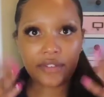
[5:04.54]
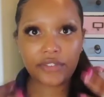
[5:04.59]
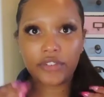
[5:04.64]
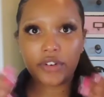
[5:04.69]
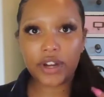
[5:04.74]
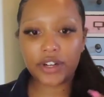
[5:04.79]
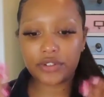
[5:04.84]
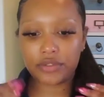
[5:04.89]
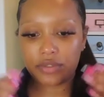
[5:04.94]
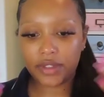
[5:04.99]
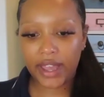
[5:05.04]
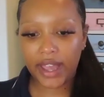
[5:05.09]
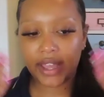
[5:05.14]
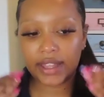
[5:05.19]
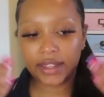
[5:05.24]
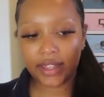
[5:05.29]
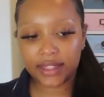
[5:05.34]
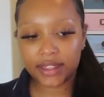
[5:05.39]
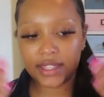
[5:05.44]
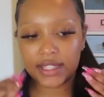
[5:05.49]
after I do
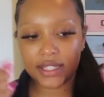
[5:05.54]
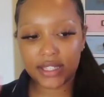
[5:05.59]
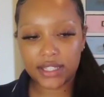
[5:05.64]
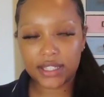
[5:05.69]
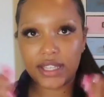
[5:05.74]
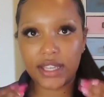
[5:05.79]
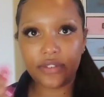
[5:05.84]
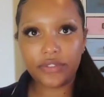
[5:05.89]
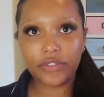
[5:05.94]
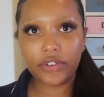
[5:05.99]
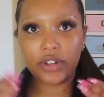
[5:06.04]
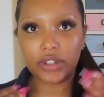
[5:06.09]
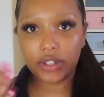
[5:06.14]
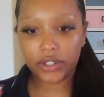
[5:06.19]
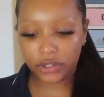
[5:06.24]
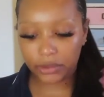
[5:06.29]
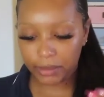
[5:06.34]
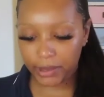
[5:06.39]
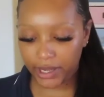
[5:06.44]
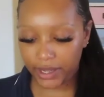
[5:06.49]
that, let these sit for a
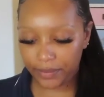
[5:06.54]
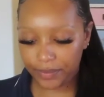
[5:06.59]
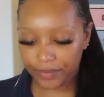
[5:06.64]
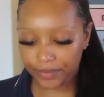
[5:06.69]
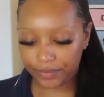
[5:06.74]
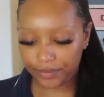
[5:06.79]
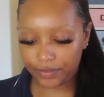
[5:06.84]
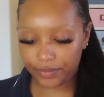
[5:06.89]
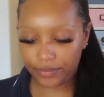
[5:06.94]
little bit.